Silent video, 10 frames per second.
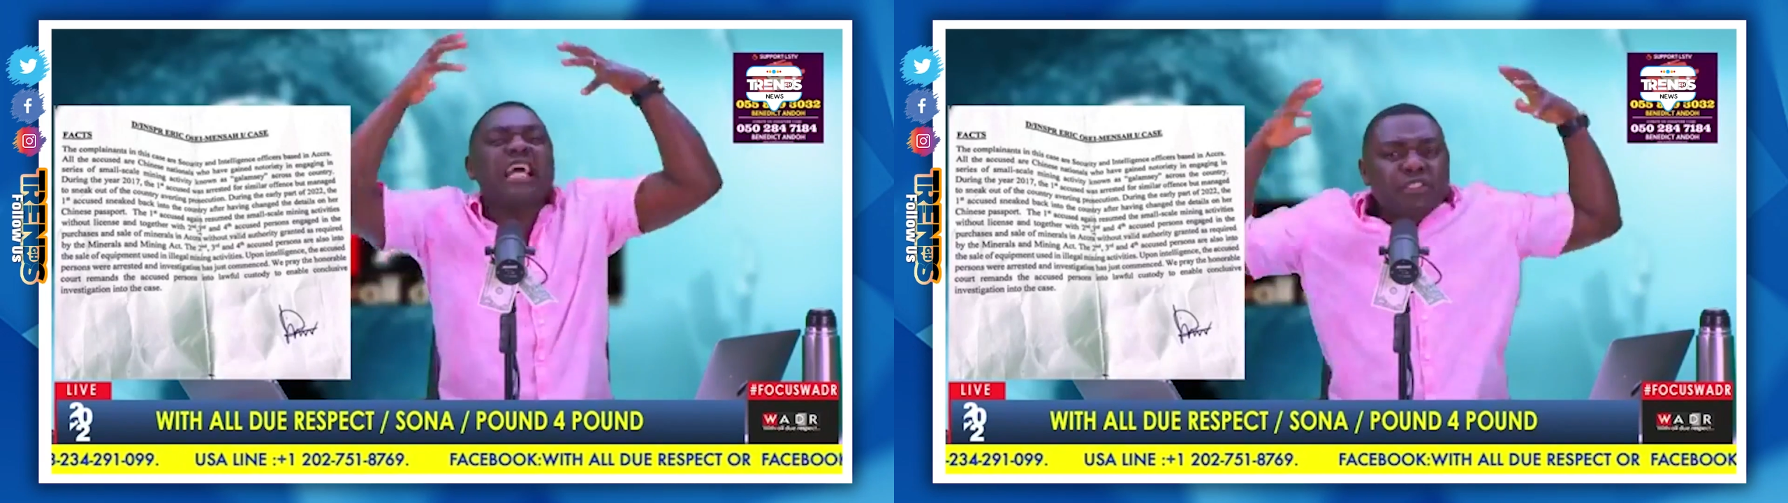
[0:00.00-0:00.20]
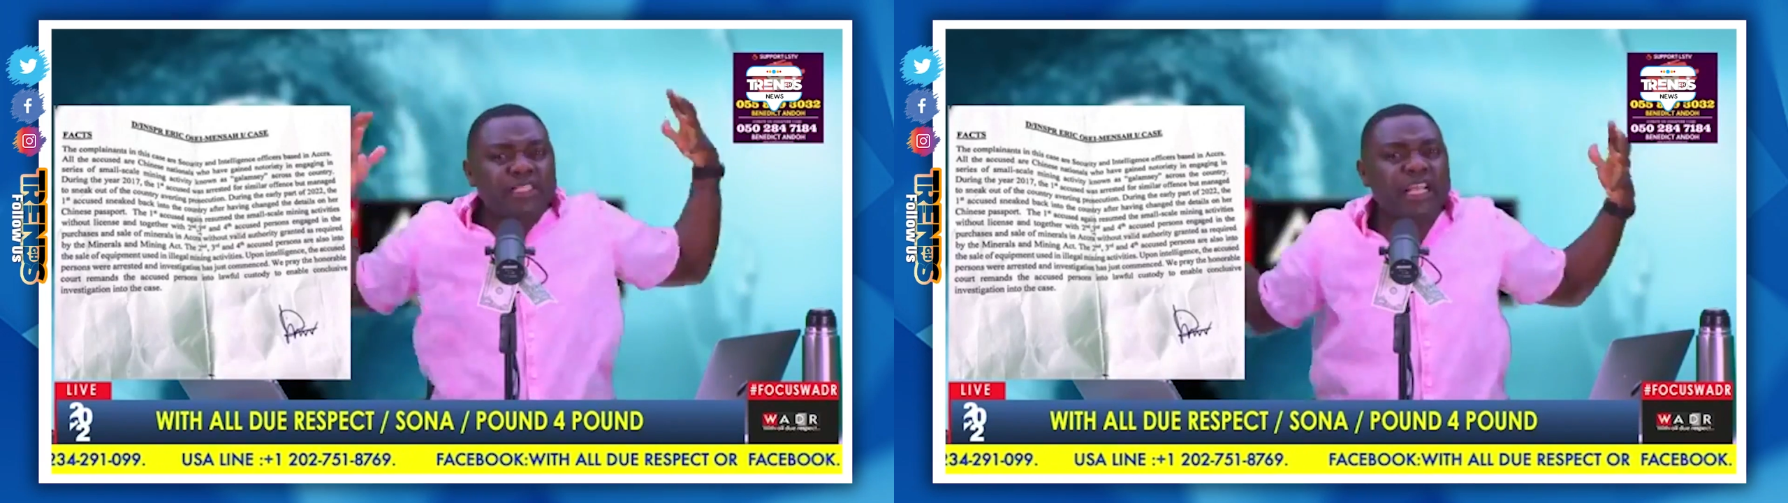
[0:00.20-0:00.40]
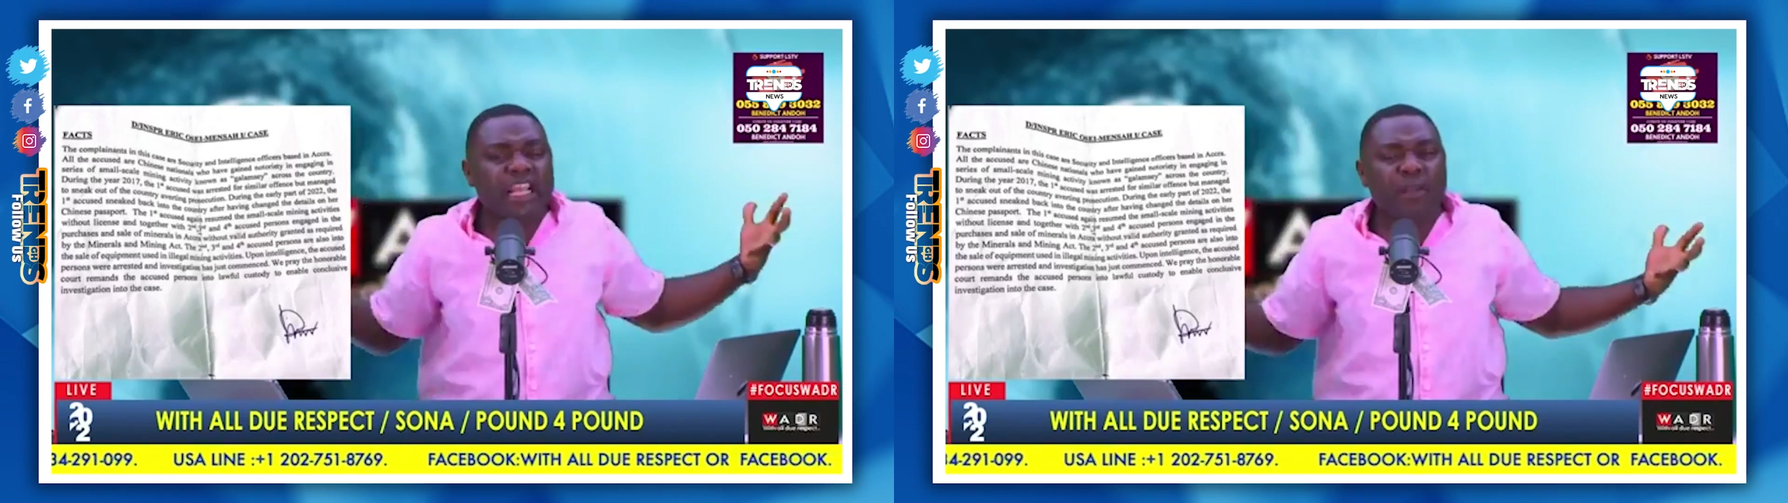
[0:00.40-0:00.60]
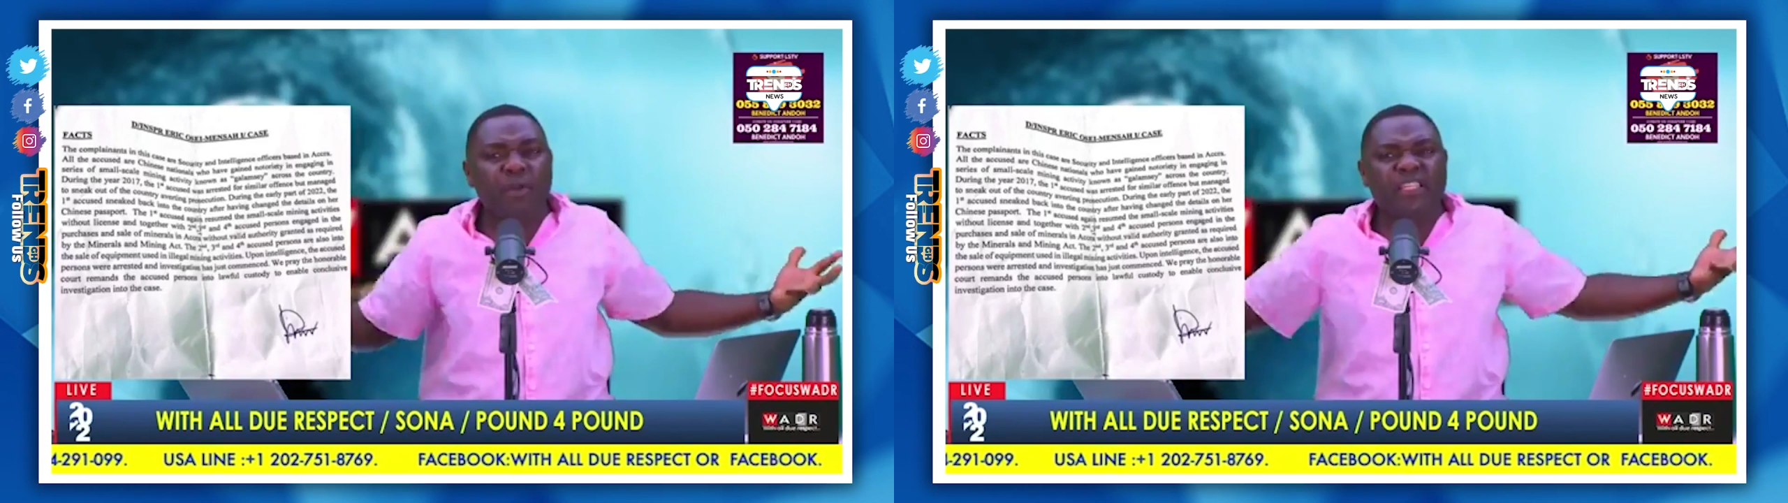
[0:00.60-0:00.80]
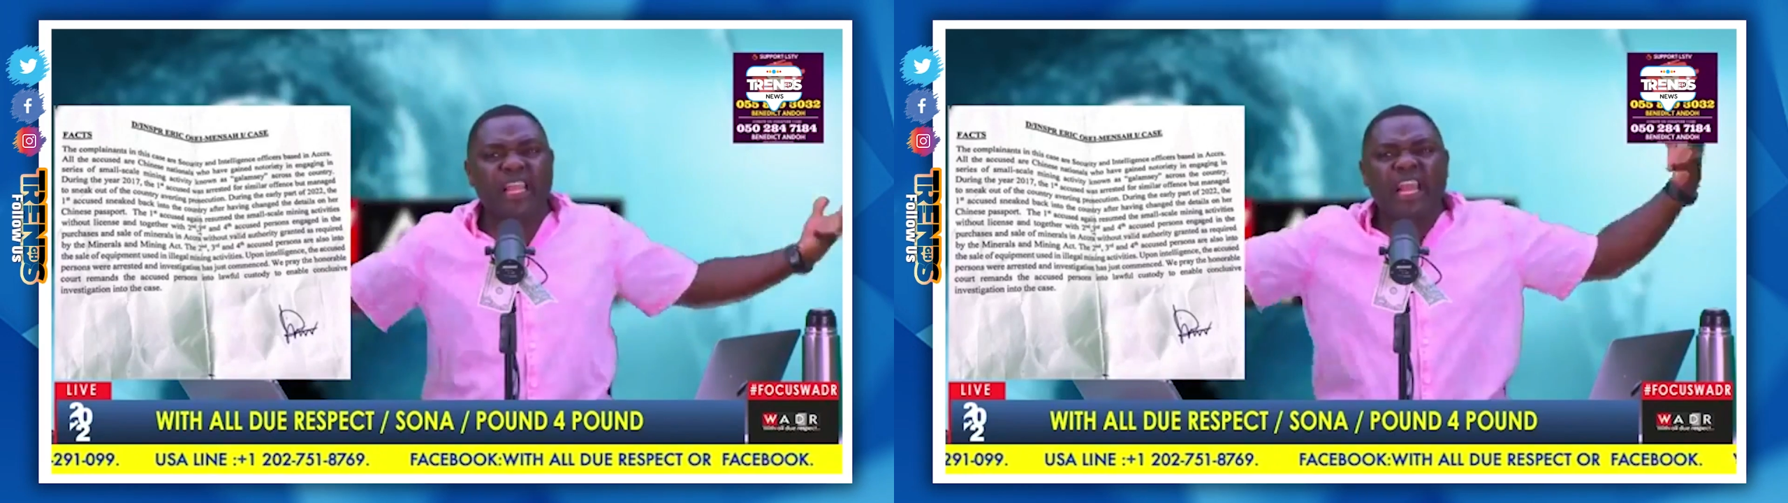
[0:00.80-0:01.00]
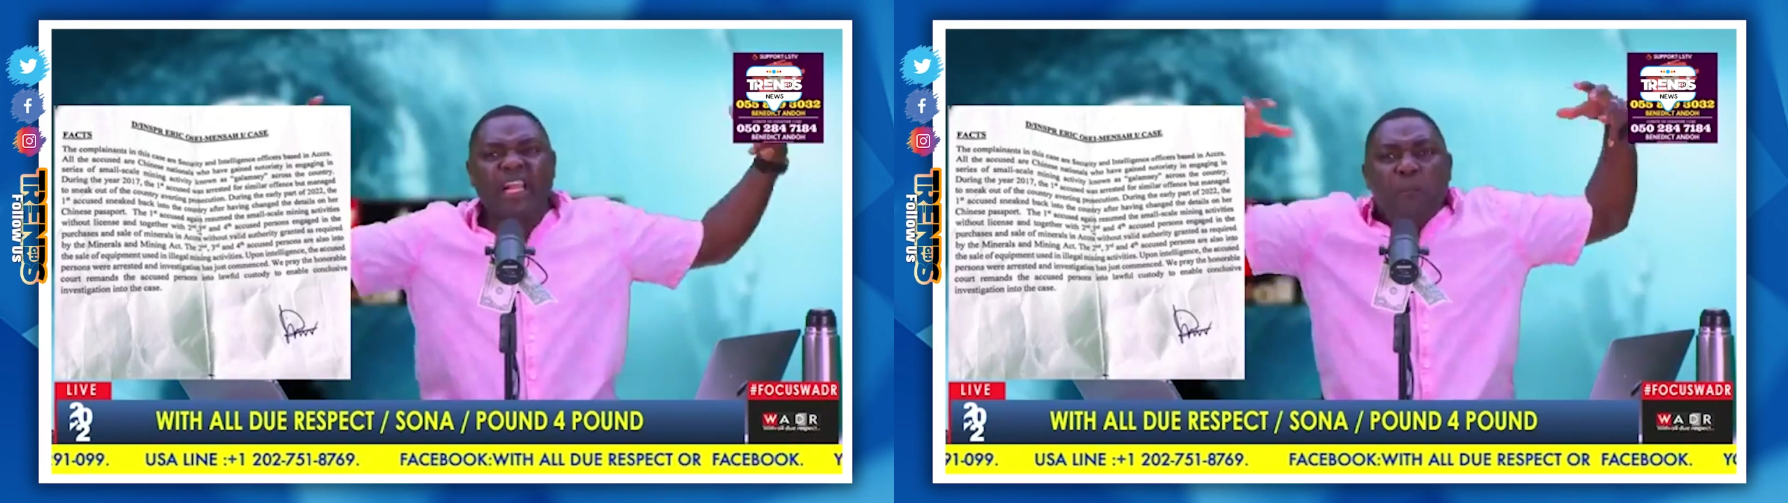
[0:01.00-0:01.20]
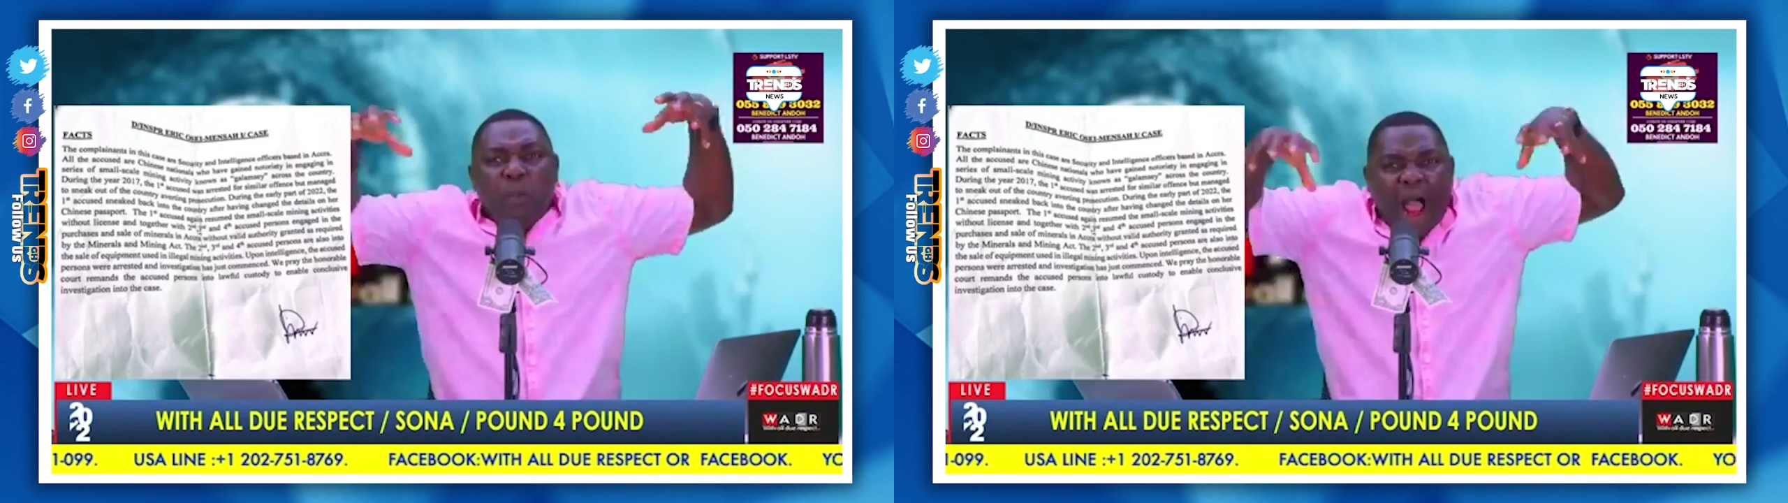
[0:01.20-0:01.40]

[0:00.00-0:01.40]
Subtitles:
say the boy